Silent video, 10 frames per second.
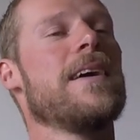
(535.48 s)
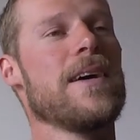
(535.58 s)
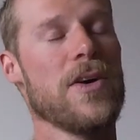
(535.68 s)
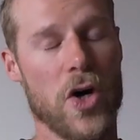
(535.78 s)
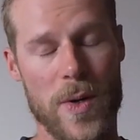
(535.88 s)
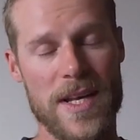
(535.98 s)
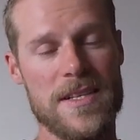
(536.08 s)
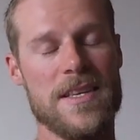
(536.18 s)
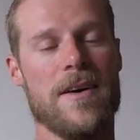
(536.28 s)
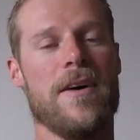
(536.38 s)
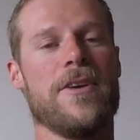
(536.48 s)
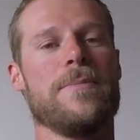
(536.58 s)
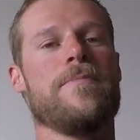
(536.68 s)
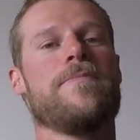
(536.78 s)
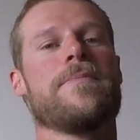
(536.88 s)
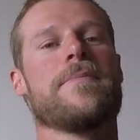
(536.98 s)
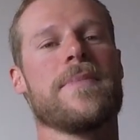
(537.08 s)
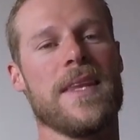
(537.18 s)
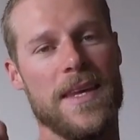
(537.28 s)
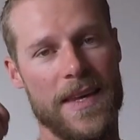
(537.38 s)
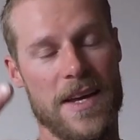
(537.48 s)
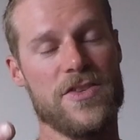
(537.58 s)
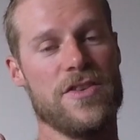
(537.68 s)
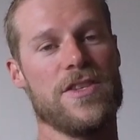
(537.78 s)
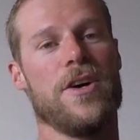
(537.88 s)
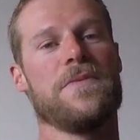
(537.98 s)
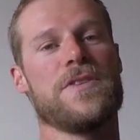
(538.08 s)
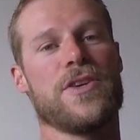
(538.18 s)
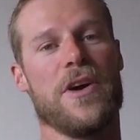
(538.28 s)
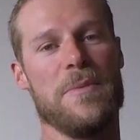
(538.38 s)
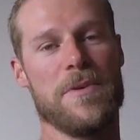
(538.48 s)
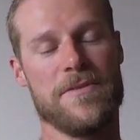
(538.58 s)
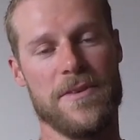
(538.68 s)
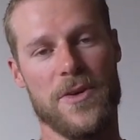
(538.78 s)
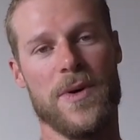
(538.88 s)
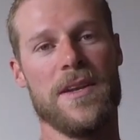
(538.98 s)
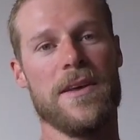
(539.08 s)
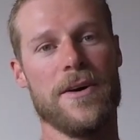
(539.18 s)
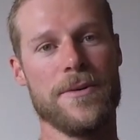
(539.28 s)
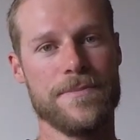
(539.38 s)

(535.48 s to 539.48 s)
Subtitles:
go easy on them, get yourself a scraper for the window.